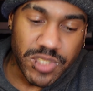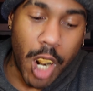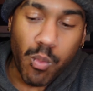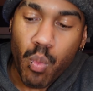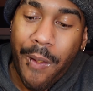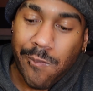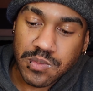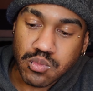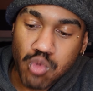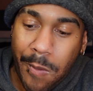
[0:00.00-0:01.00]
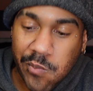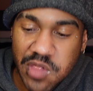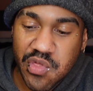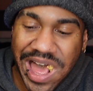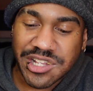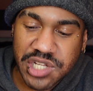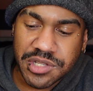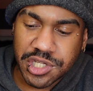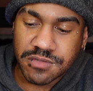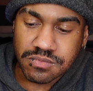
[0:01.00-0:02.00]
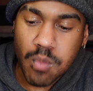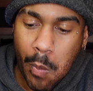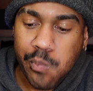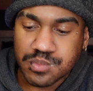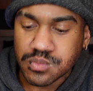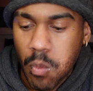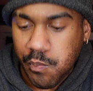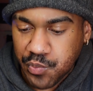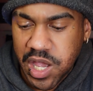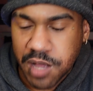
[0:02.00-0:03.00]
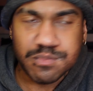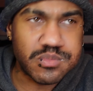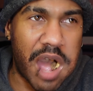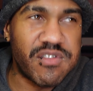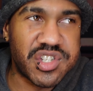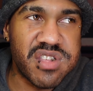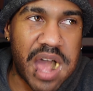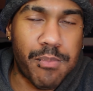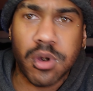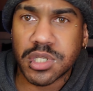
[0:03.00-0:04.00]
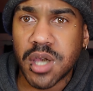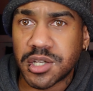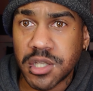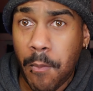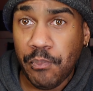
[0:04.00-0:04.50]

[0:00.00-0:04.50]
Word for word: So, in that sense, yeah, obviously that part sucks.